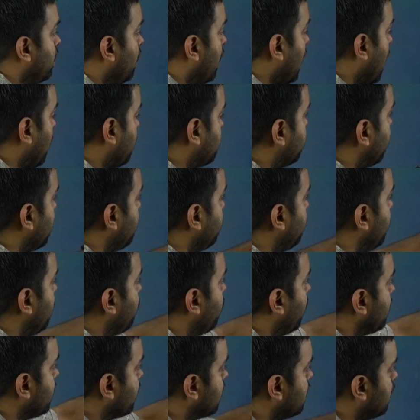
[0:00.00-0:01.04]
After B,
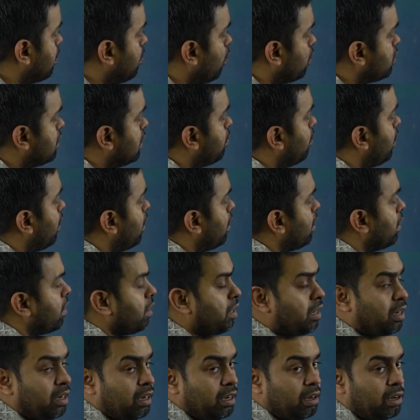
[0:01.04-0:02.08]
what are the
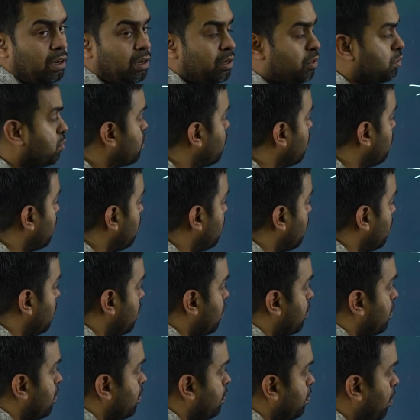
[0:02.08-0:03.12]
possible
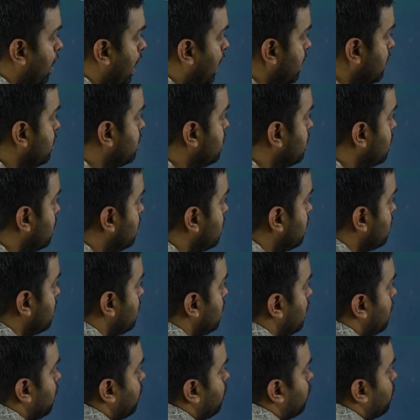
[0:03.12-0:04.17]
path
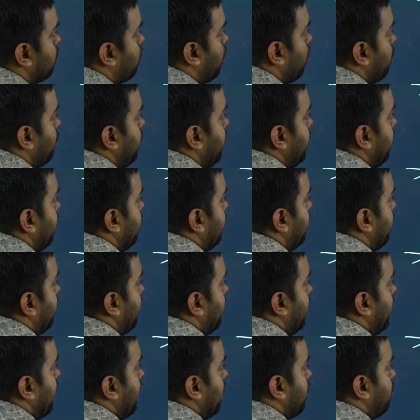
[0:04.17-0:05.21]
from B?
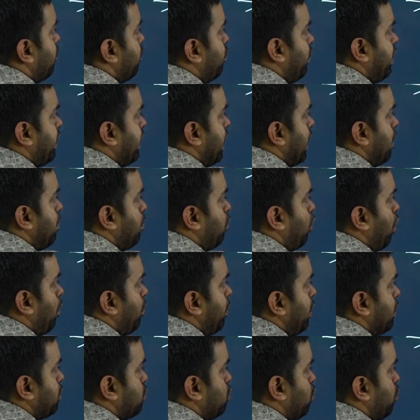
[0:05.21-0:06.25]
A. We came from
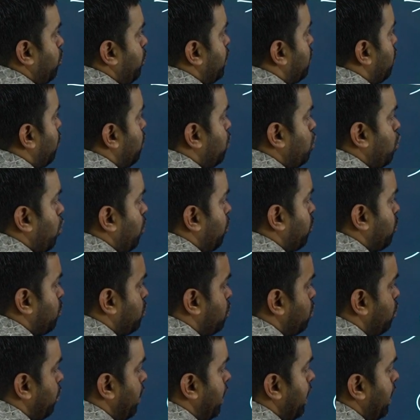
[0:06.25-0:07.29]
A, so we don't go
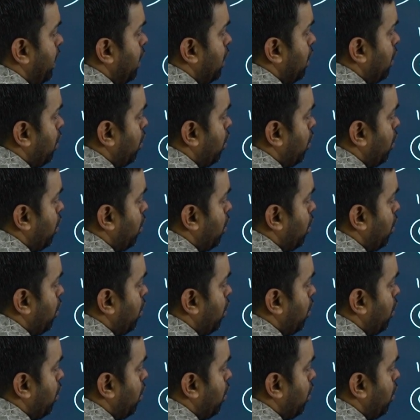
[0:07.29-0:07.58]
to A.